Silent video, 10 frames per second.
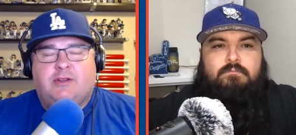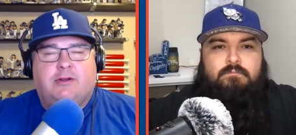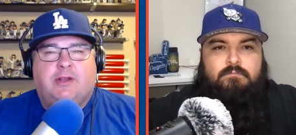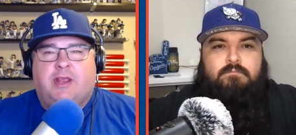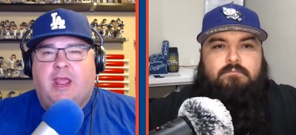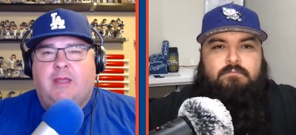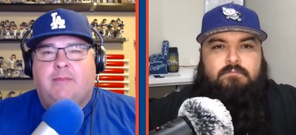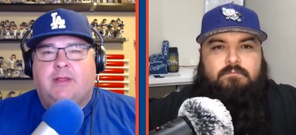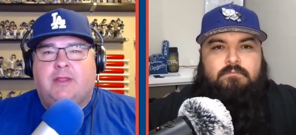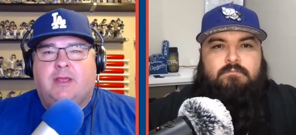Speaker 1: started a
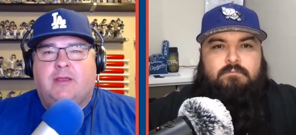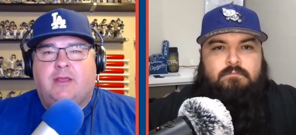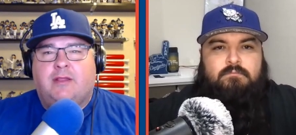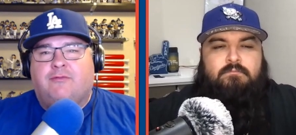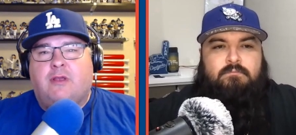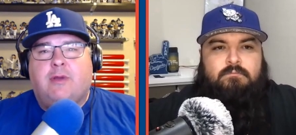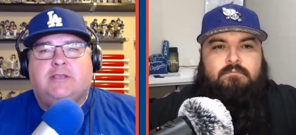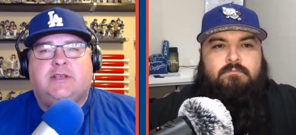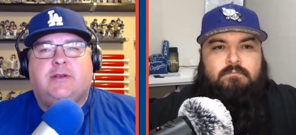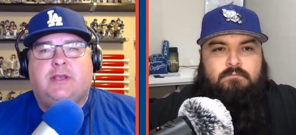game in the in the Freeway
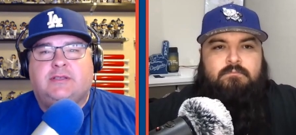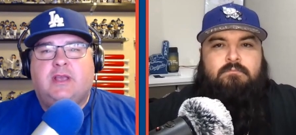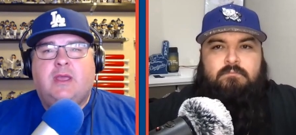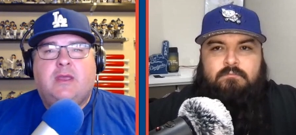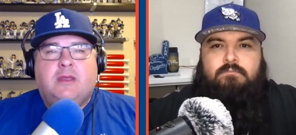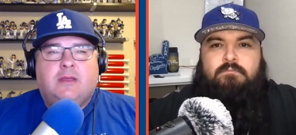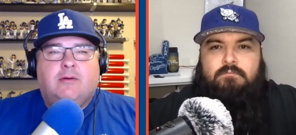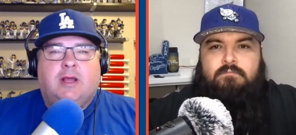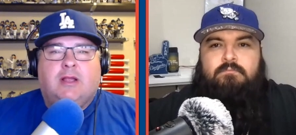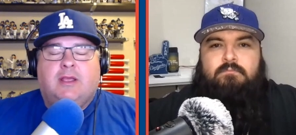Series,
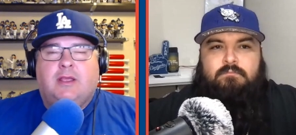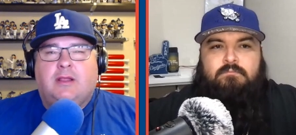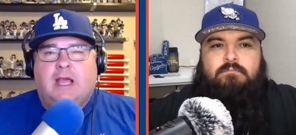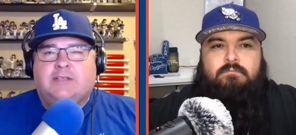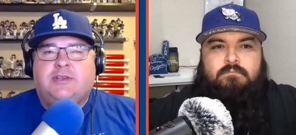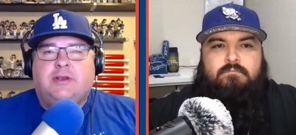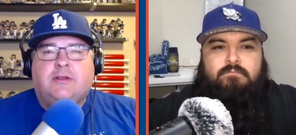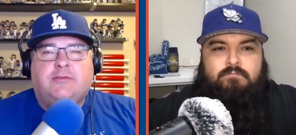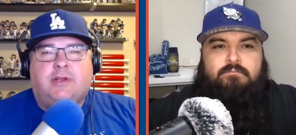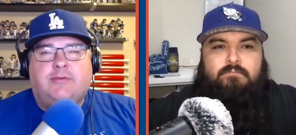what eh, last
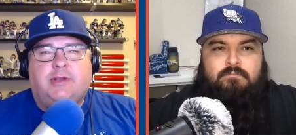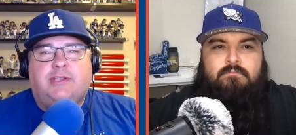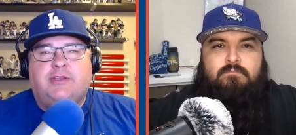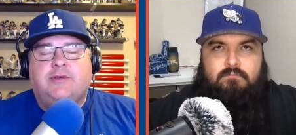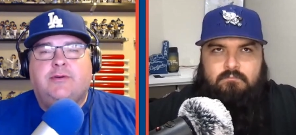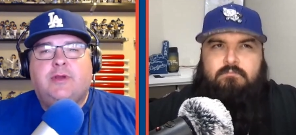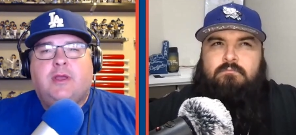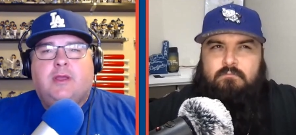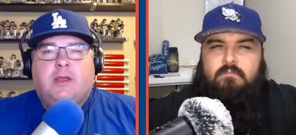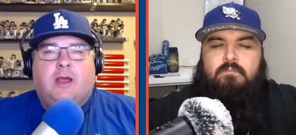year, 2022.
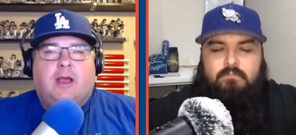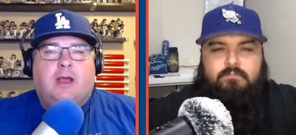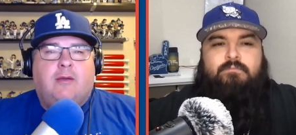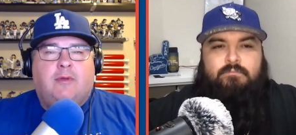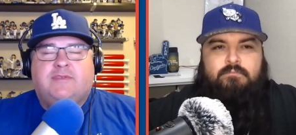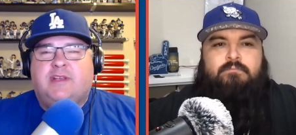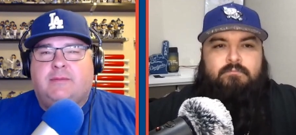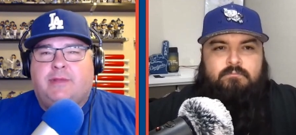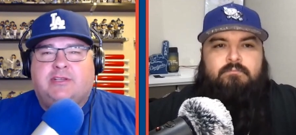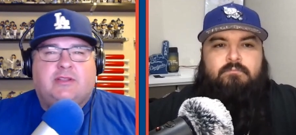Uh, we've seen
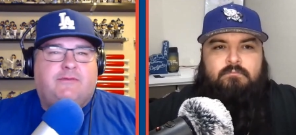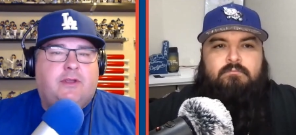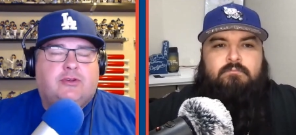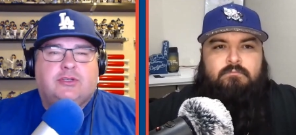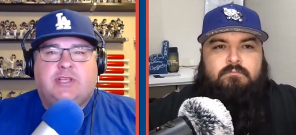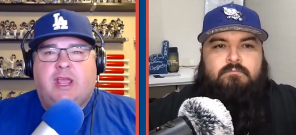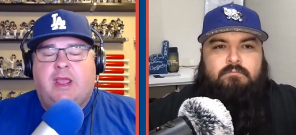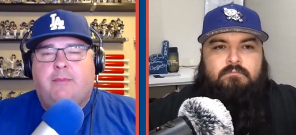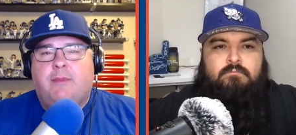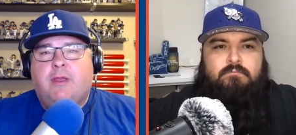him pitch in the Futures
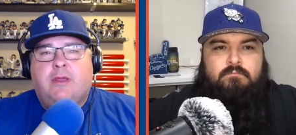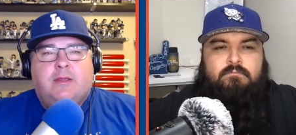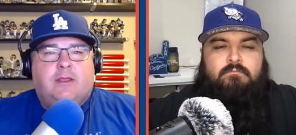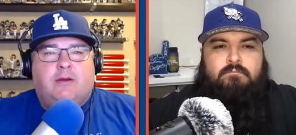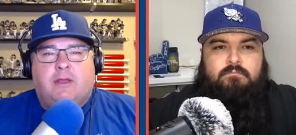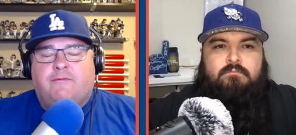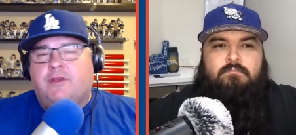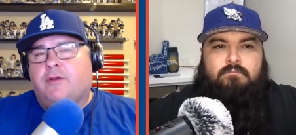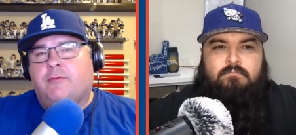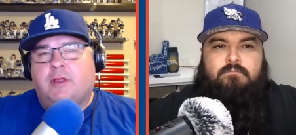game you know, if
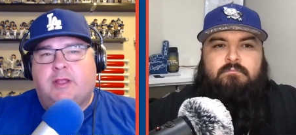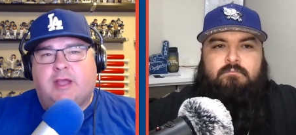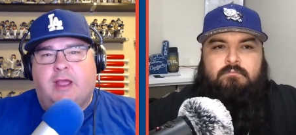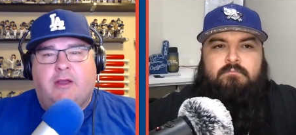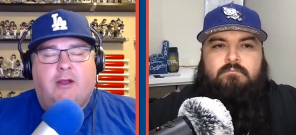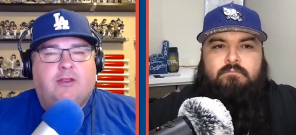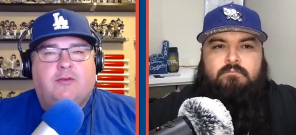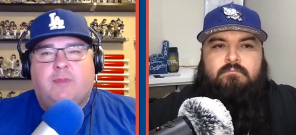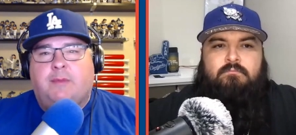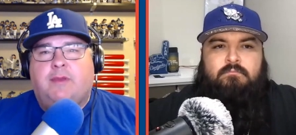you're really diehard,
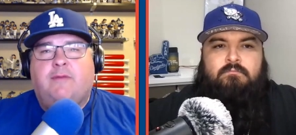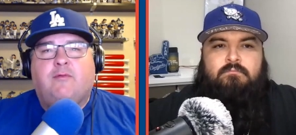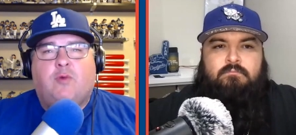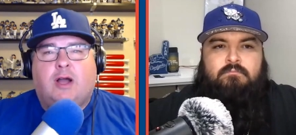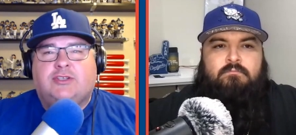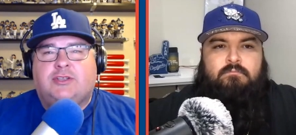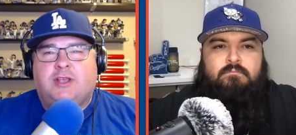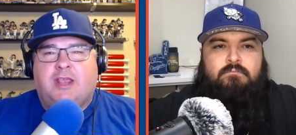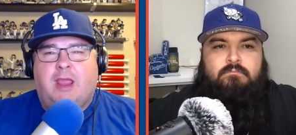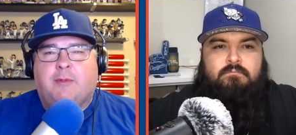you maybe even watched
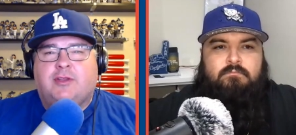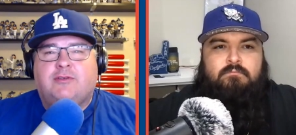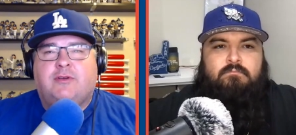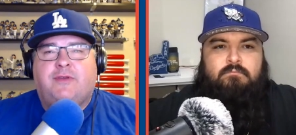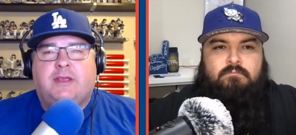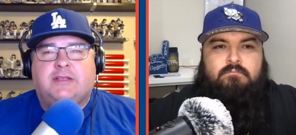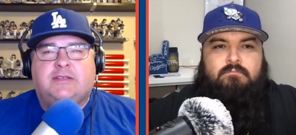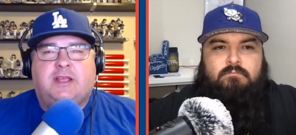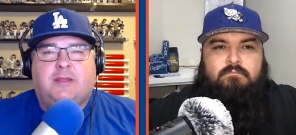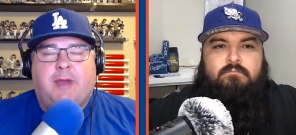a game or two of
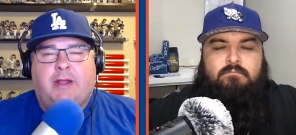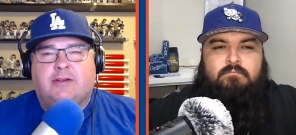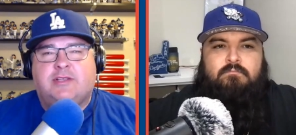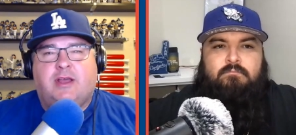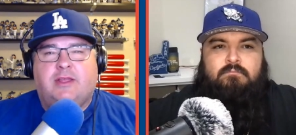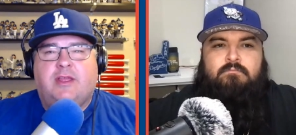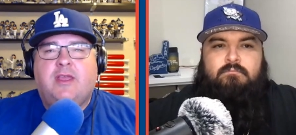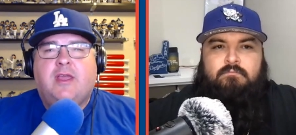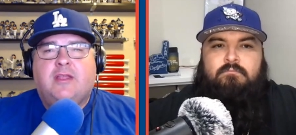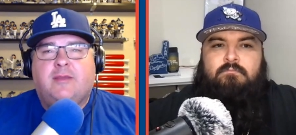his in the minors. Now that
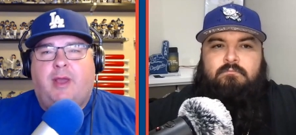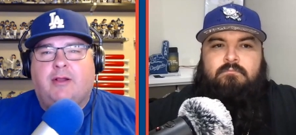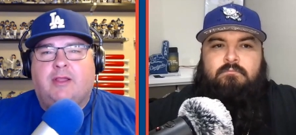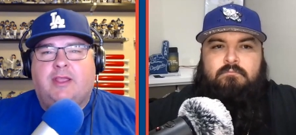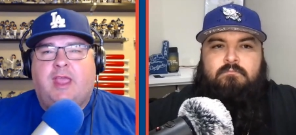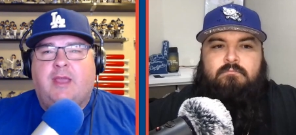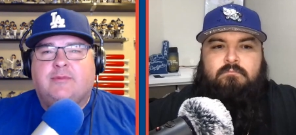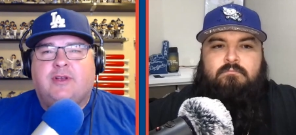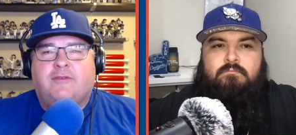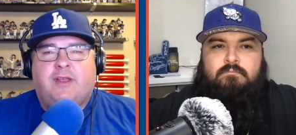the minor league
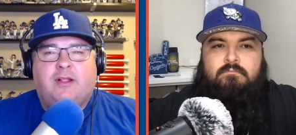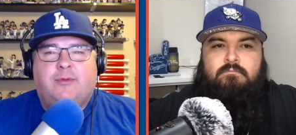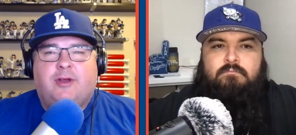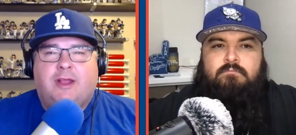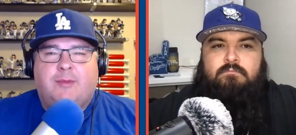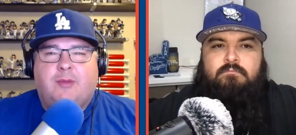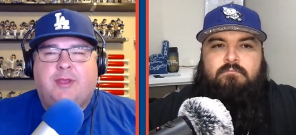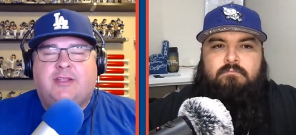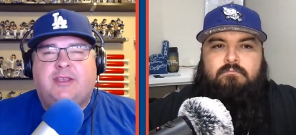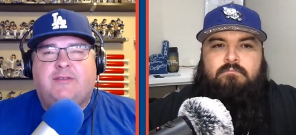games are available on
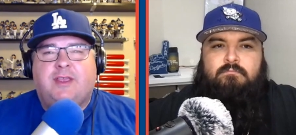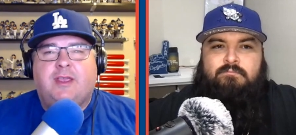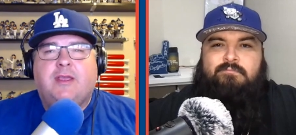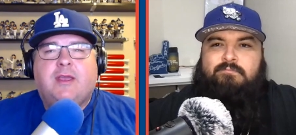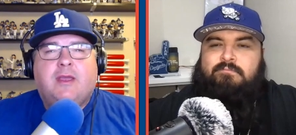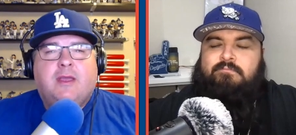MLB TV,